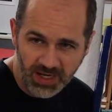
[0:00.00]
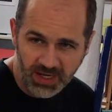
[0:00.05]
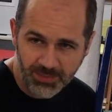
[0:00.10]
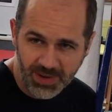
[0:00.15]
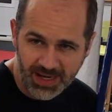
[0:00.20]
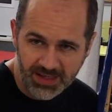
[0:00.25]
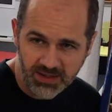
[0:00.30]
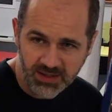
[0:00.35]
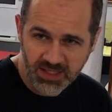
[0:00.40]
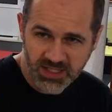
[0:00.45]
it
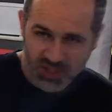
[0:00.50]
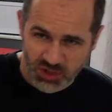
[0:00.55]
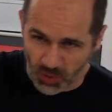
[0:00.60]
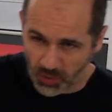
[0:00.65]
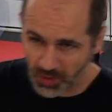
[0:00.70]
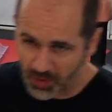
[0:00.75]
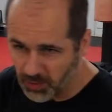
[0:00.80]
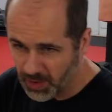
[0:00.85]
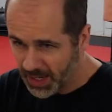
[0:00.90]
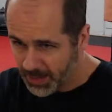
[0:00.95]
back to this shoulder,
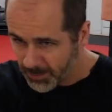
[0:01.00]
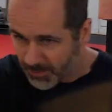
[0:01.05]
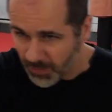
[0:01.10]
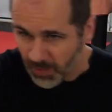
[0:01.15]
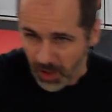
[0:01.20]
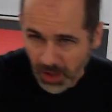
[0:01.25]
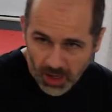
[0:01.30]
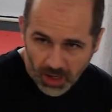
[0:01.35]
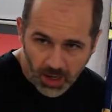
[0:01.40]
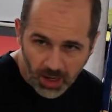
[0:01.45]
right?
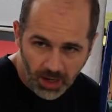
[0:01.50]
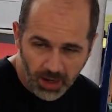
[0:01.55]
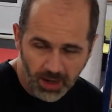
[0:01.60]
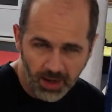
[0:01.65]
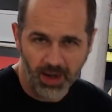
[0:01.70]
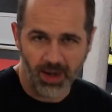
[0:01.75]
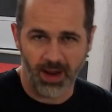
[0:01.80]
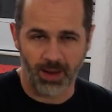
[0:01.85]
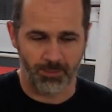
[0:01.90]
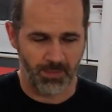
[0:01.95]

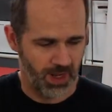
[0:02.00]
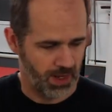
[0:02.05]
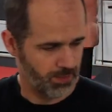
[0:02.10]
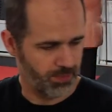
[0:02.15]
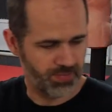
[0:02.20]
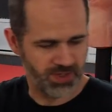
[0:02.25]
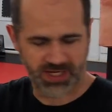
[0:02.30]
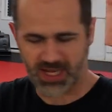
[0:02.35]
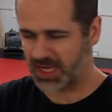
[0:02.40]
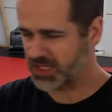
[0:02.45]
And I'm
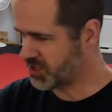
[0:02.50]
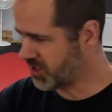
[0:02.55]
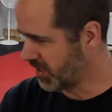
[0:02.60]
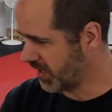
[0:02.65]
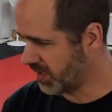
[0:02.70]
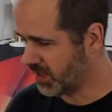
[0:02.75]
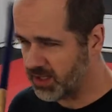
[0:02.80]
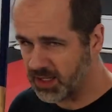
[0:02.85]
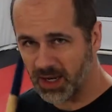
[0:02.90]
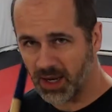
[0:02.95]
touching
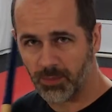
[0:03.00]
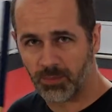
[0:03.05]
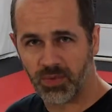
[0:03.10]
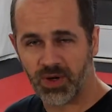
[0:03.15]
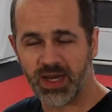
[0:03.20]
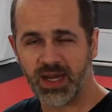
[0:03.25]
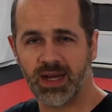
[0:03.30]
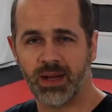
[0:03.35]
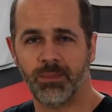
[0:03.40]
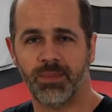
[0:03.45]
and I'm
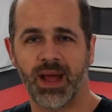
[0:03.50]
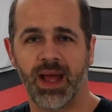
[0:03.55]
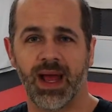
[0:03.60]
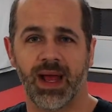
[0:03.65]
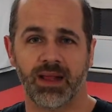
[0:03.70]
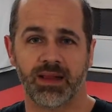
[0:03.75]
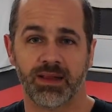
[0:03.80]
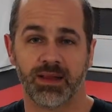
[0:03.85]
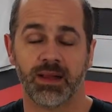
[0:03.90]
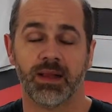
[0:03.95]
bringing it back.
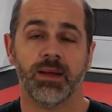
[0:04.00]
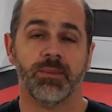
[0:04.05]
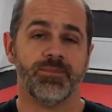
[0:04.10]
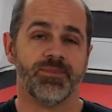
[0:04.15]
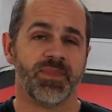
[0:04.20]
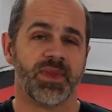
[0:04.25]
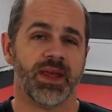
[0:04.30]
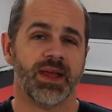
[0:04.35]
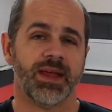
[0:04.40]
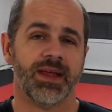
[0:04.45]

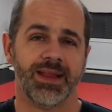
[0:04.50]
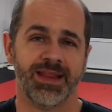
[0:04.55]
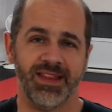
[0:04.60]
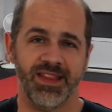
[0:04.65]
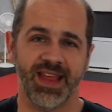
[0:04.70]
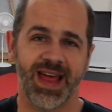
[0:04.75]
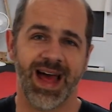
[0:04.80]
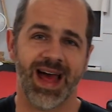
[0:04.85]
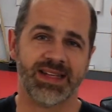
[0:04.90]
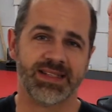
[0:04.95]

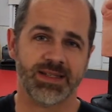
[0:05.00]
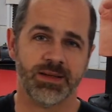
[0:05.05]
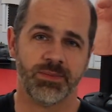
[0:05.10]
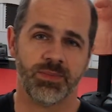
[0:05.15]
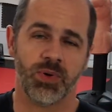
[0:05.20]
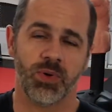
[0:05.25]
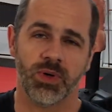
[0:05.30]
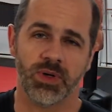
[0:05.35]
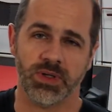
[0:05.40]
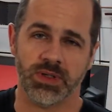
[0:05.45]
That's
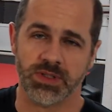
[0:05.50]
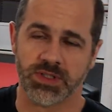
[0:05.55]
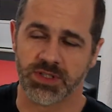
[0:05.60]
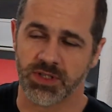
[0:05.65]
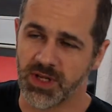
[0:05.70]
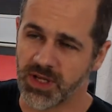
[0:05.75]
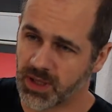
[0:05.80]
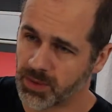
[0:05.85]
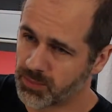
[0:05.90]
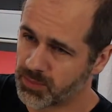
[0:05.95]
important. So
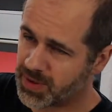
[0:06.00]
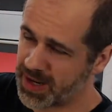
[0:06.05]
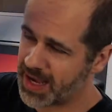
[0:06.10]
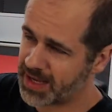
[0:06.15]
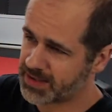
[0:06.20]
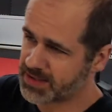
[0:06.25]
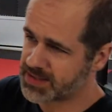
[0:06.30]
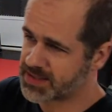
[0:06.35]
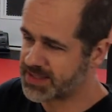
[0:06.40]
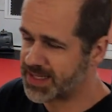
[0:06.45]
you can
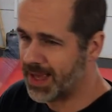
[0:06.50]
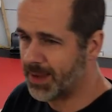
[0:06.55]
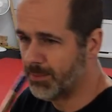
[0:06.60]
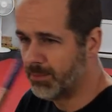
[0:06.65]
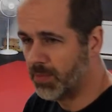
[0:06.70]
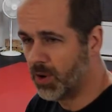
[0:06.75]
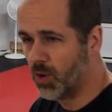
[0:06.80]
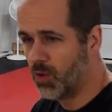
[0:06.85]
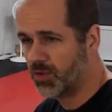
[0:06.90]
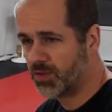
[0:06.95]
practice that
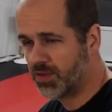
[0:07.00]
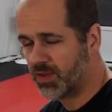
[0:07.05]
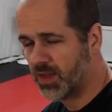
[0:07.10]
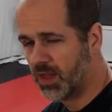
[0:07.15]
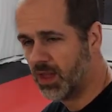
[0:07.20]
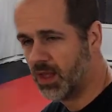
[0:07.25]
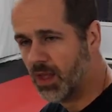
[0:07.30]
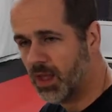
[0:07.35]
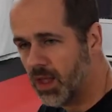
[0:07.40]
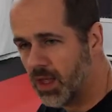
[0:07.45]
both
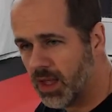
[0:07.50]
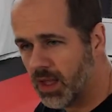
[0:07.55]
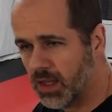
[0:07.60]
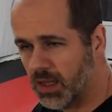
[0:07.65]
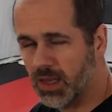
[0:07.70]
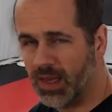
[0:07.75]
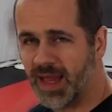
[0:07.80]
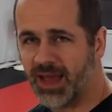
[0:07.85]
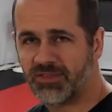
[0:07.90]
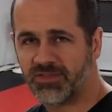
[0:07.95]

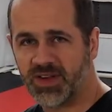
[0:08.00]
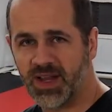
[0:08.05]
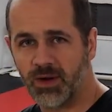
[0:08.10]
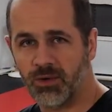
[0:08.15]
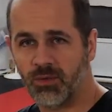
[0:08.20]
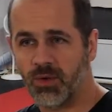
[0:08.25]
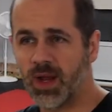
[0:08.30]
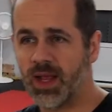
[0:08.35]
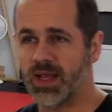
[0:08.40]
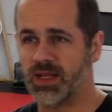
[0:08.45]
left and
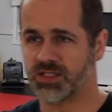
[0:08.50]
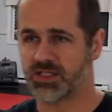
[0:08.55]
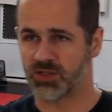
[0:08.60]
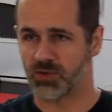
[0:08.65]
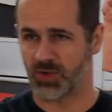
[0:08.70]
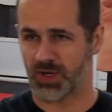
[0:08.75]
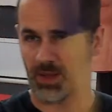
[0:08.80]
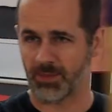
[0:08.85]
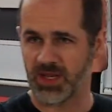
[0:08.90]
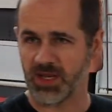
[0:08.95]
right. So
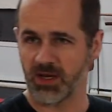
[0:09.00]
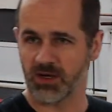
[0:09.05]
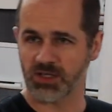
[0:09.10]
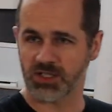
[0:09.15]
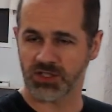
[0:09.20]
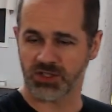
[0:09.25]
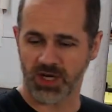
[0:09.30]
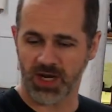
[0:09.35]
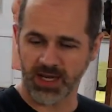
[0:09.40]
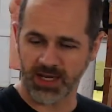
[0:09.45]
when I'm here
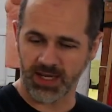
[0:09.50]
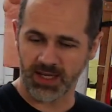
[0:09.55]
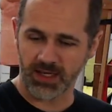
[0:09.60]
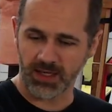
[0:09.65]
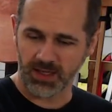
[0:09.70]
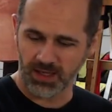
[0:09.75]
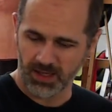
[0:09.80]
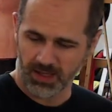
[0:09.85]
striking,